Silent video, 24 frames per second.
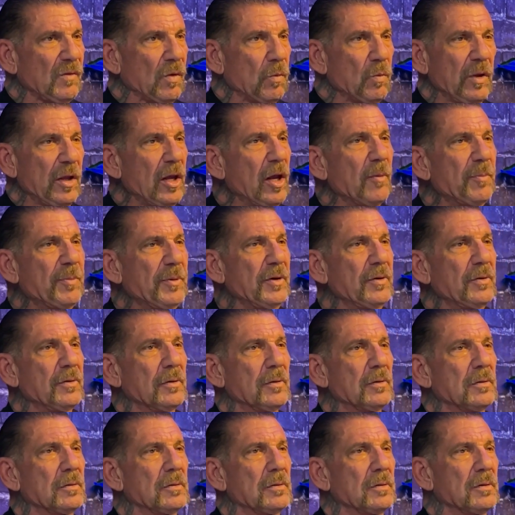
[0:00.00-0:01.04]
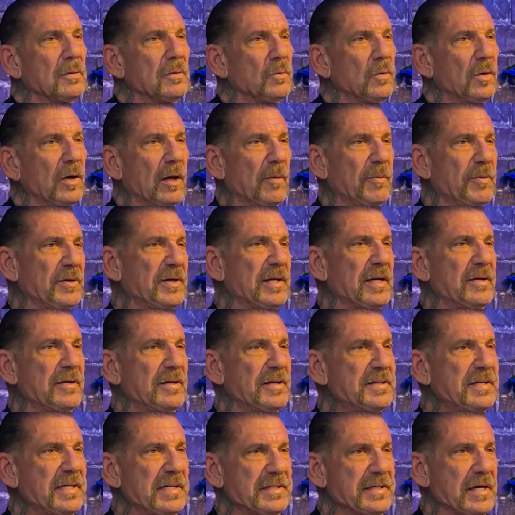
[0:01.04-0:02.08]
We'll help you. We'll help you get
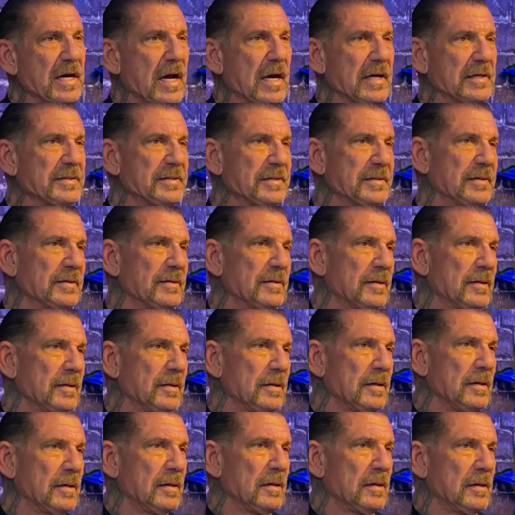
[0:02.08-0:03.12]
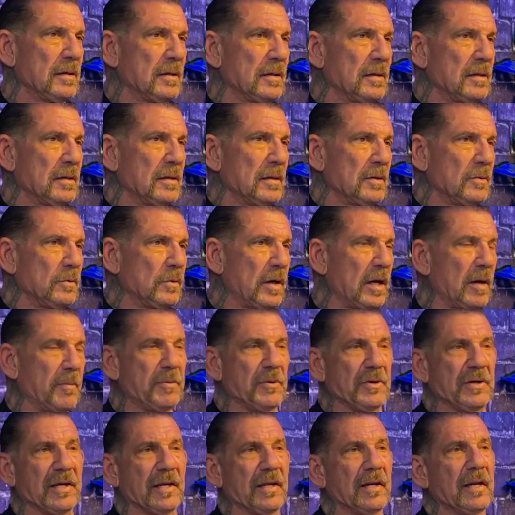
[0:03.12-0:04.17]
into detox. We'll help
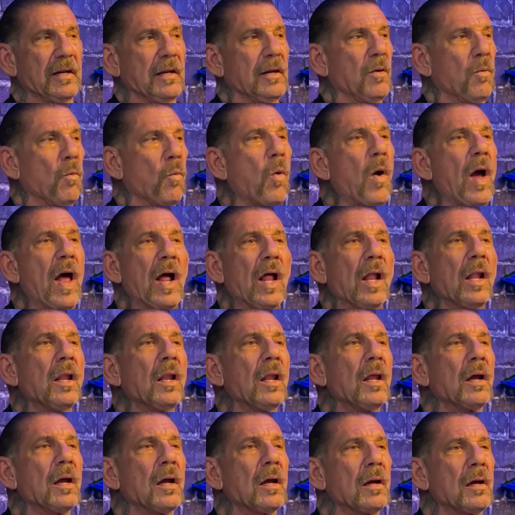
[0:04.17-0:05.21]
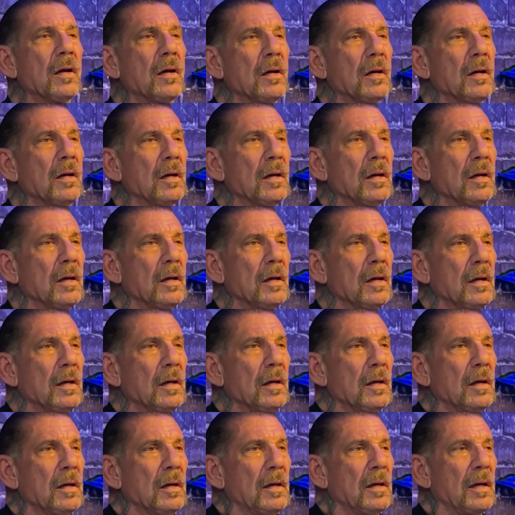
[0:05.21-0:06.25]
you get well.
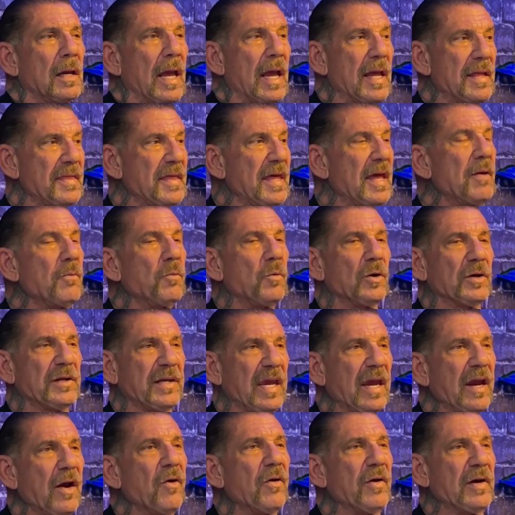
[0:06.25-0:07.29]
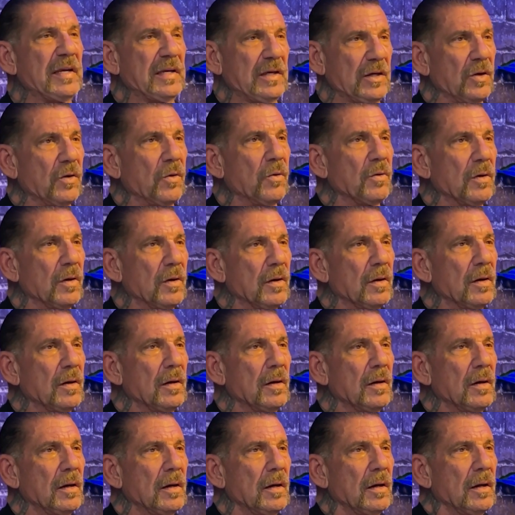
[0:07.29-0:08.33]
And then we'll carry you.
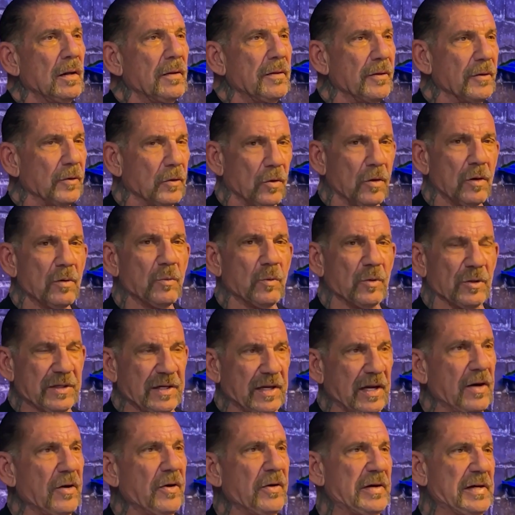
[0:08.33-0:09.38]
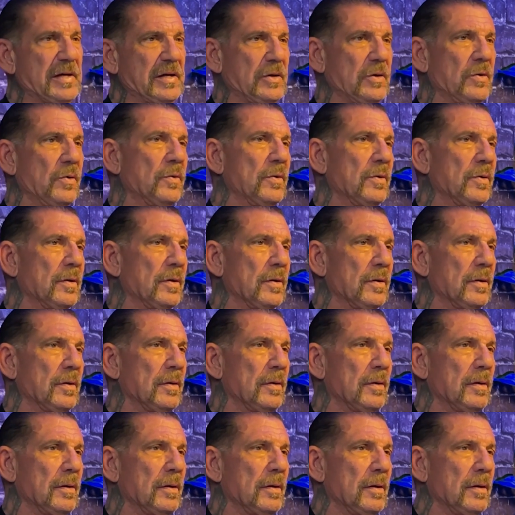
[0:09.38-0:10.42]
The Lord will carry you.
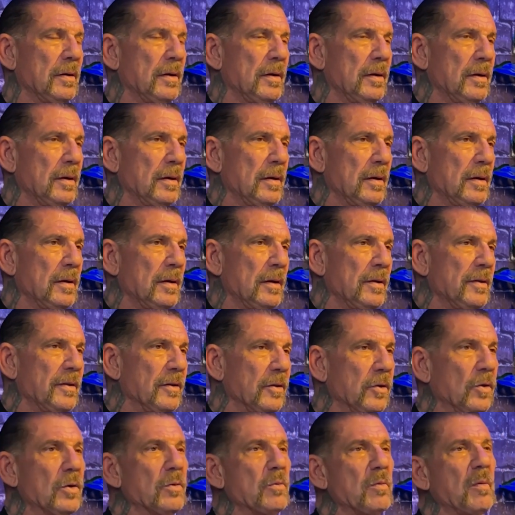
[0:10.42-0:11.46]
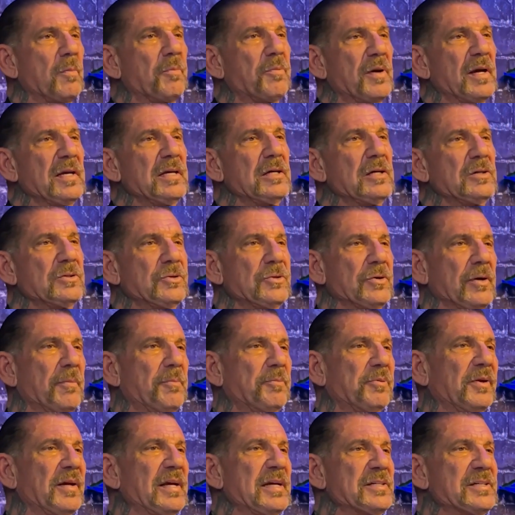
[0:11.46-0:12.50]
The Lord will bring you to a
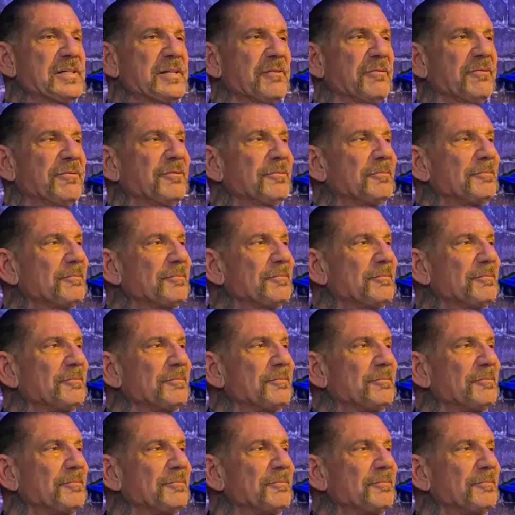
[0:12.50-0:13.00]
place of